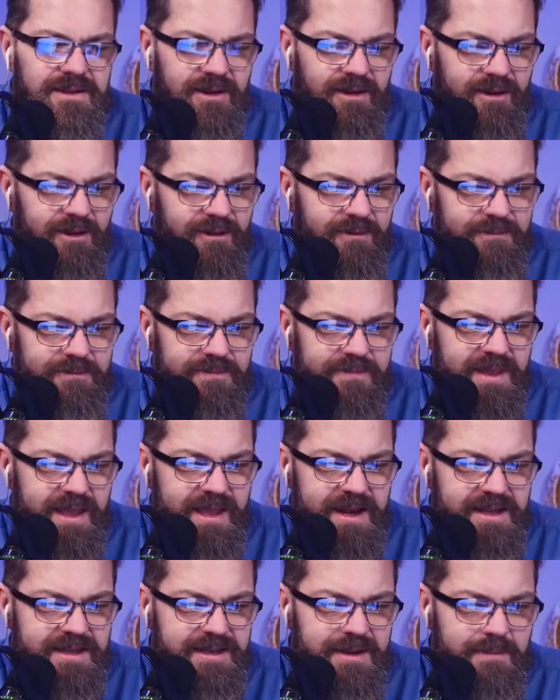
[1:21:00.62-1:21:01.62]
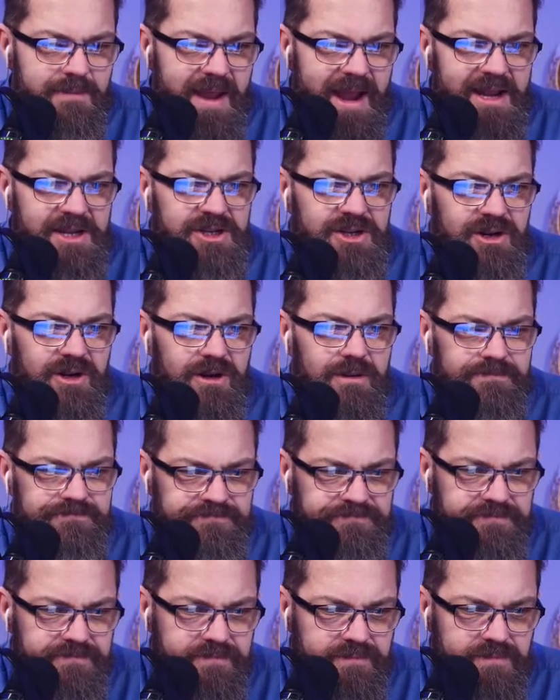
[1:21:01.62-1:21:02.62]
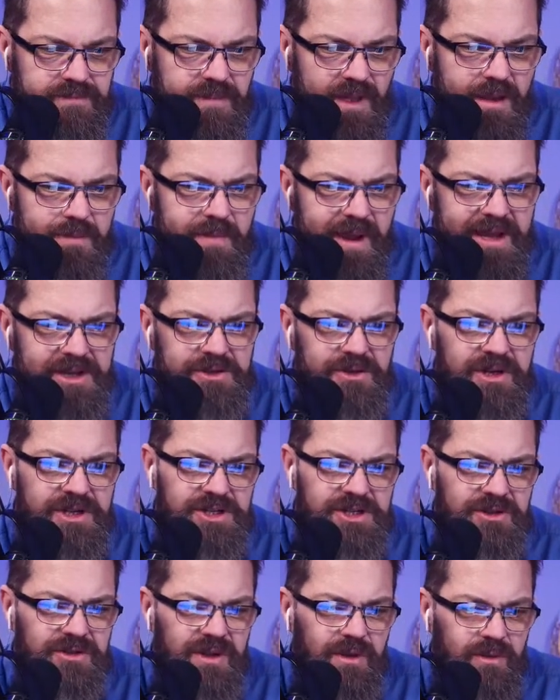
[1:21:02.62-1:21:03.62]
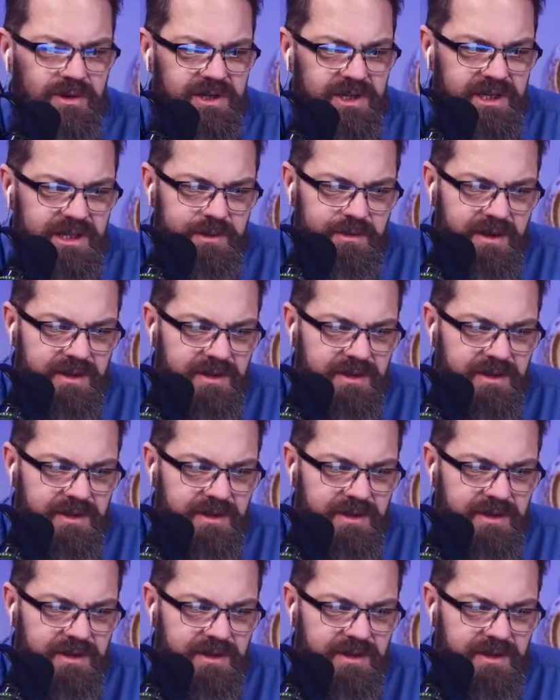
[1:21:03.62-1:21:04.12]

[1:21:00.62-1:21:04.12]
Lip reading: So it is a major, major issue that we're